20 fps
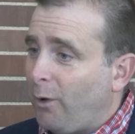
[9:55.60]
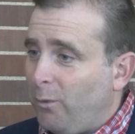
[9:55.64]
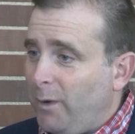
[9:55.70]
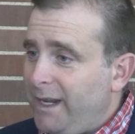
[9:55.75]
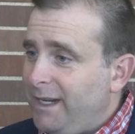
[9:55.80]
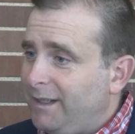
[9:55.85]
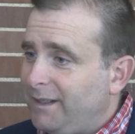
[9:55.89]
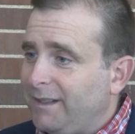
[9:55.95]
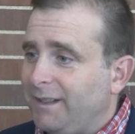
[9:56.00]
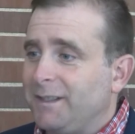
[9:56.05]

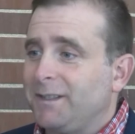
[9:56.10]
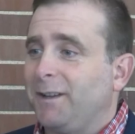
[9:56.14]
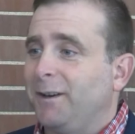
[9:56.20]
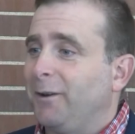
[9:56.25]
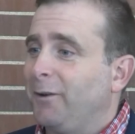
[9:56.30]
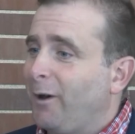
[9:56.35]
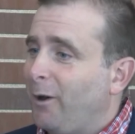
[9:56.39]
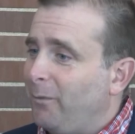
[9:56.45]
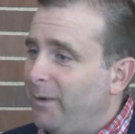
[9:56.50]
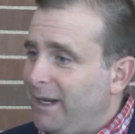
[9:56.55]
wheat. It's going
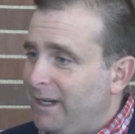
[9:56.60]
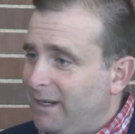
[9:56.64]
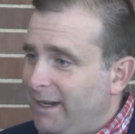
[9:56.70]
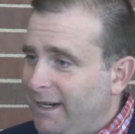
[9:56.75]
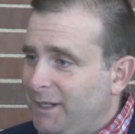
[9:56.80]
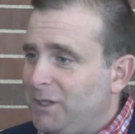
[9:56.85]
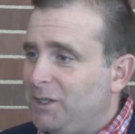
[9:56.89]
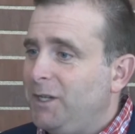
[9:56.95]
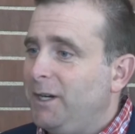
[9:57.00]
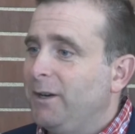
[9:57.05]
to grow wheat
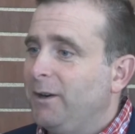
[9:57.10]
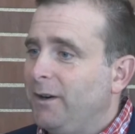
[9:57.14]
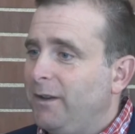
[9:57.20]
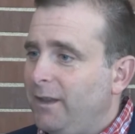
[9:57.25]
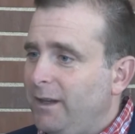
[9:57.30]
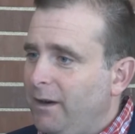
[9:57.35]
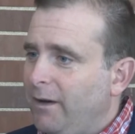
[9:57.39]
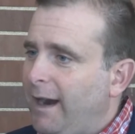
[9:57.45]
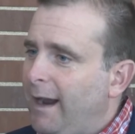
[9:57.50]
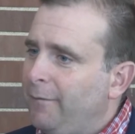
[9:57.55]
next year
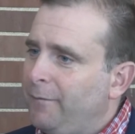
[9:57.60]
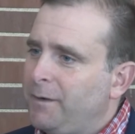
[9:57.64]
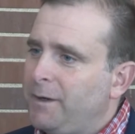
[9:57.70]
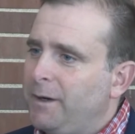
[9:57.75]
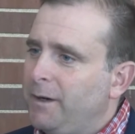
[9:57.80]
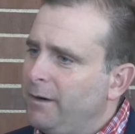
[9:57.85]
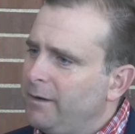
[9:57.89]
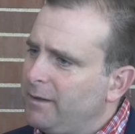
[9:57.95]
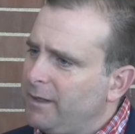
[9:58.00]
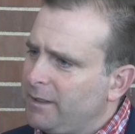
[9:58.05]
and the year
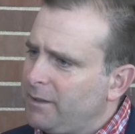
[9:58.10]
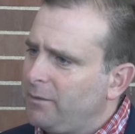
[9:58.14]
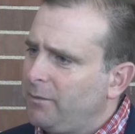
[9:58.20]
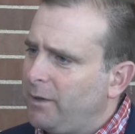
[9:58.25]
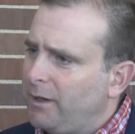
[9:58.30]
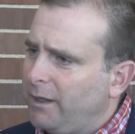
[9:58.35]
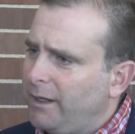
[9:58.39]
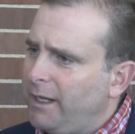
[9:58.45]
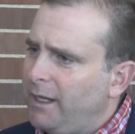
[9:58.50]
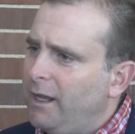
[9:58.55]
after. It doesn't
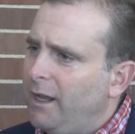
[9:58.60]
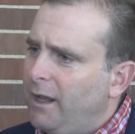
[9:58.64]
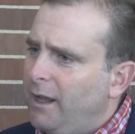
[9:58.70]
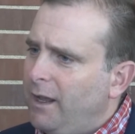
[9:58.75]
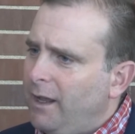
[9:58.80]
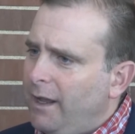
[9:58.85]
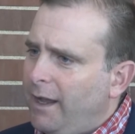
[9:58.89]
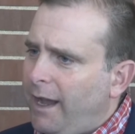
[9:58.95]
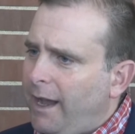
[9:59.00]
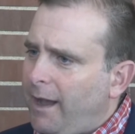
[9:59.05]
really
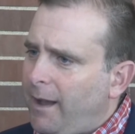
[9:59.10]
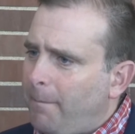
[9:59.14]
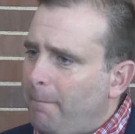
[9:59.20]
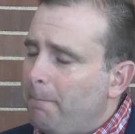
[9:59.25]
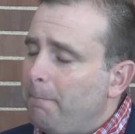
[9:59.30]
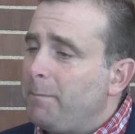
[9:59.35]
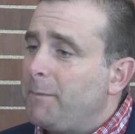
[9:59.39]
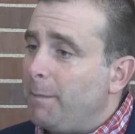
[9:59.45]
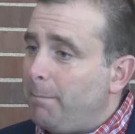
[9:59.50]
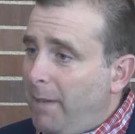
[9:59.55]

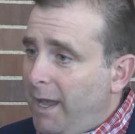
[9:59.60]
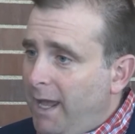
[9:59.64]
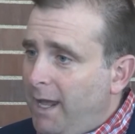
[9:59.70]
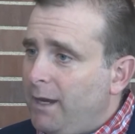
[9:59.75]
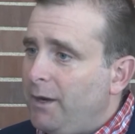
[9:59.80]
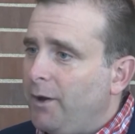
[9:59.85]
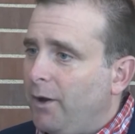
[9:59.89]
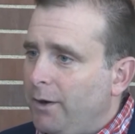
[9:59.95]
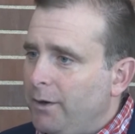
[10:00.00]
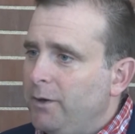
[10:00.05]

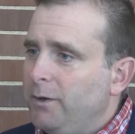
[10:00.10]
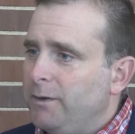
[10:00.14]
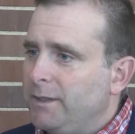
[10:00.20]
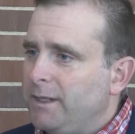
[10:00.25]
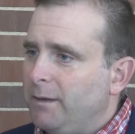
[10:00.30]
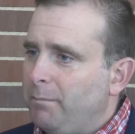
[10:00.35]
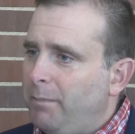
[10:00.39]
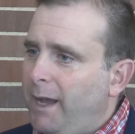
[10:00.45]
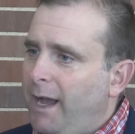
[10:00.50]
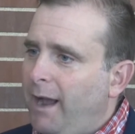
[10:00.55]
depend on
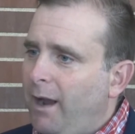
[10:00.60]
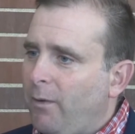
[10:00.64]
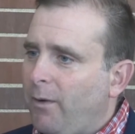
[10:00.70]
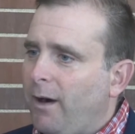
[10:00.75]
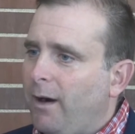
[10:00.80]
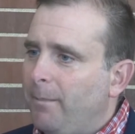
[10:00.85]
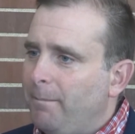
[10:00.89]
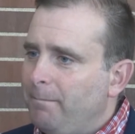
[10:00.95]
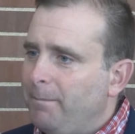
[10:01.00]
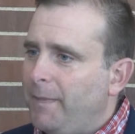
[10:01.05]
who's in
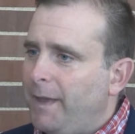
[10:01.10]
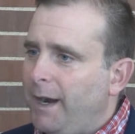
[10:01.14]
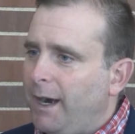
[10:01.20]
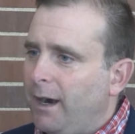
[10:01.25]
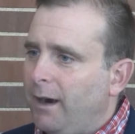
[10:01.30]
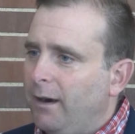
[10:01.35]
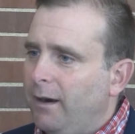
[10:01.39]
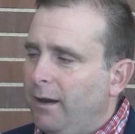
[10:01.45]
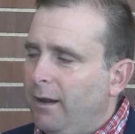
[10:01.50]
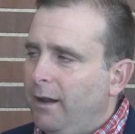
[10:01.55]
power
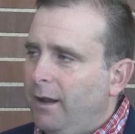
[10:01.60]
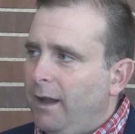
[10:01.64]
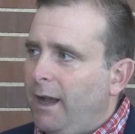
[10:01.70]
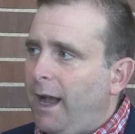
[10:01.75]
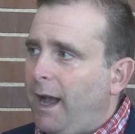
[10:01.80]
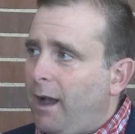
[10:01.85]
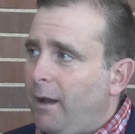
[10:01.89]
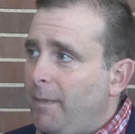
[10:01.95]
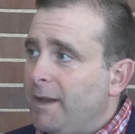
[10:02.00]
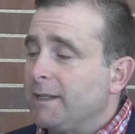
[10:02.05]
there,
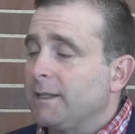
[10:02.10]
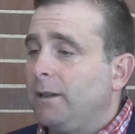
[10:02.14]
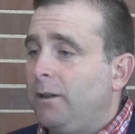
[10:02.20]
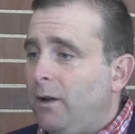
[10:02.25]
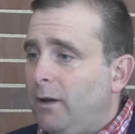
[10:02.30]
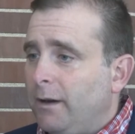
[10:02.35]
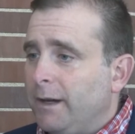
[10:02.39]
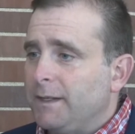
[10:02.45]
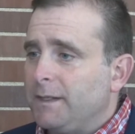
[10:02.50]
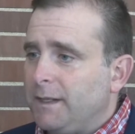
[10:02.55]
as
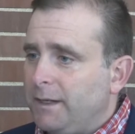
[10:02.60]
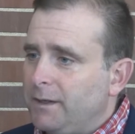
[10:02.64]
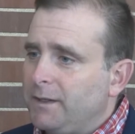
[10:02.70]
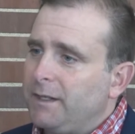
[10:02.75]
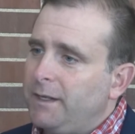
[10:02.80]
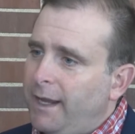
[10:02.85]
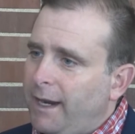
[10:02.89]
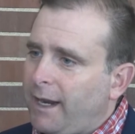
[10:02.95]
long as there's an